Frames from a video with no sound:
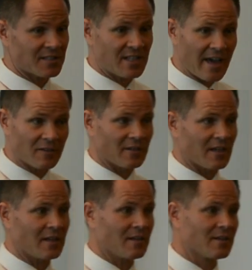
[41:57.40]

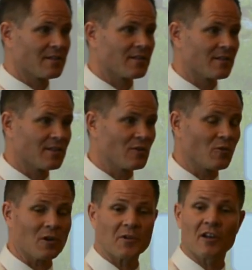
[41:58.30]
Saturday,
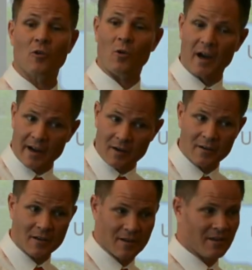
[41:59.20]
you are
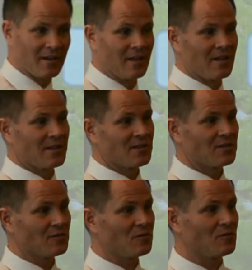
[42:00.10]
required
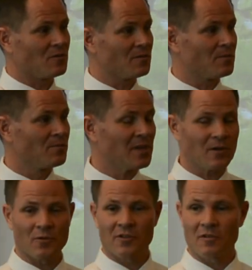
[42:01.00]
to
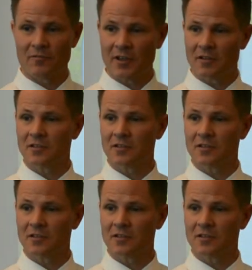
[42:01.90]
meet with your